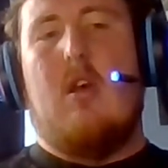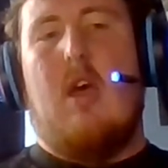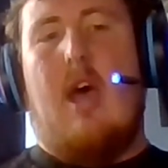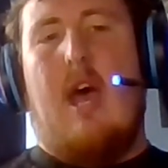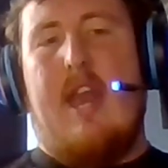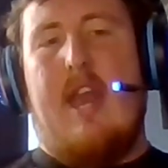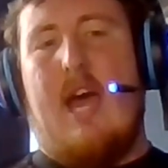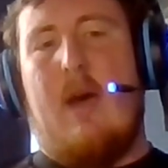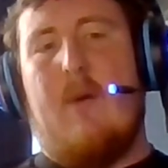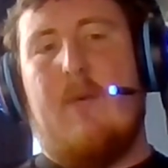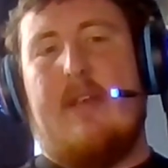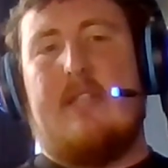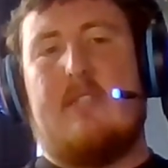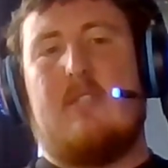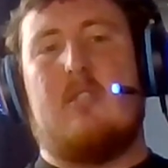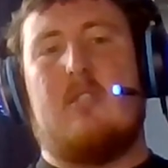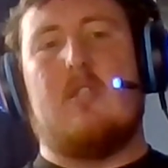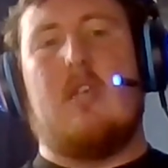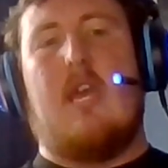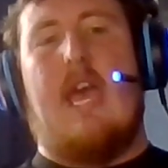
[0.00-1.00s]
and now
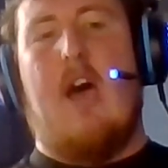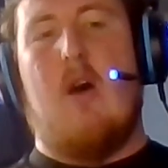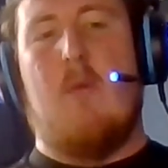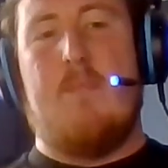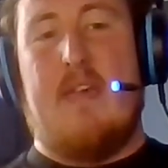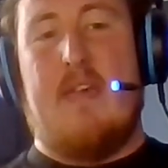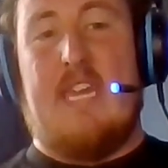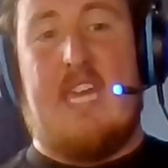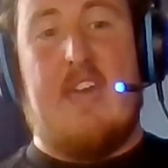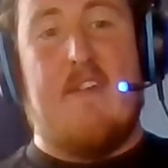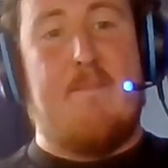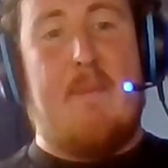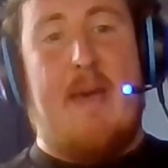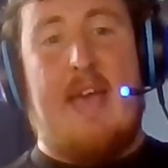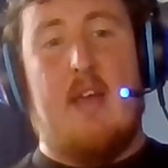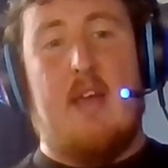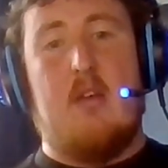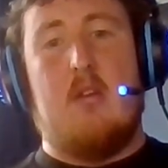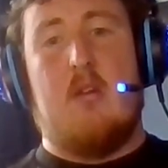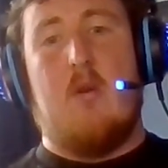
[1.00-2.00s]
it's helping Give
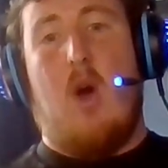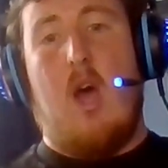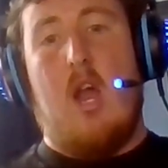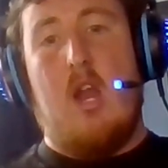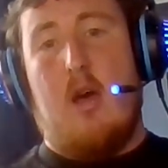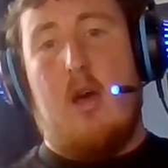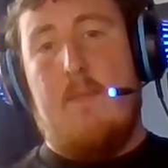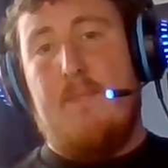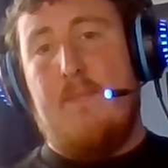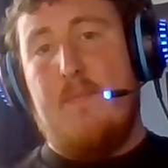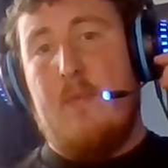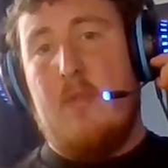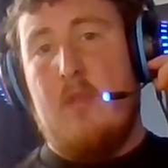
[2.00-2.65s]
Back quite a lot.